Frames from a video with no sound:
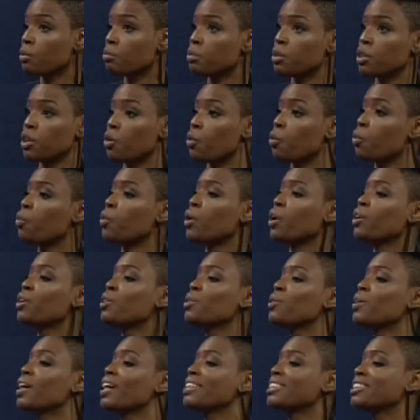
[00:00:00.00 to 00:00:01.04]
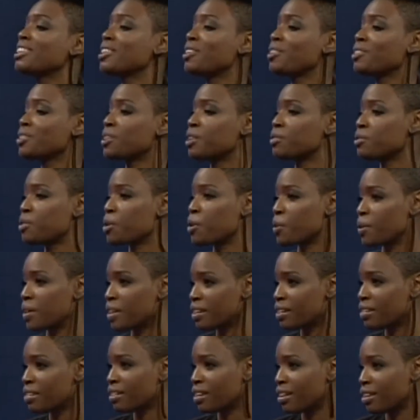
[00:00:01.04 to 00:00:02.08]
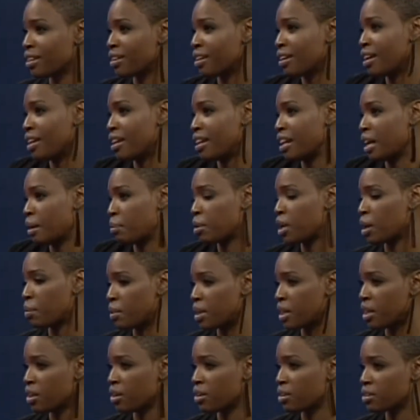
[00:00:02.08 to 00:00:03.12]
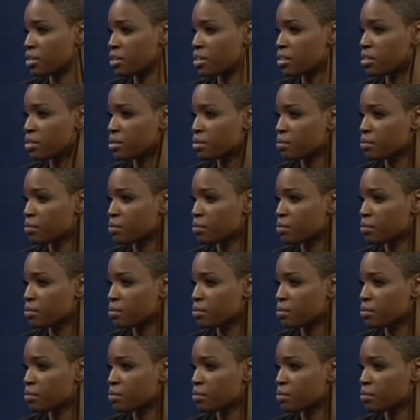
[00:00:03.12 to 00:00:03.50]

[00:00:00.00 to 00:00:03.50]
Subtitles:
where do you guys see yourself going in the upcoming years?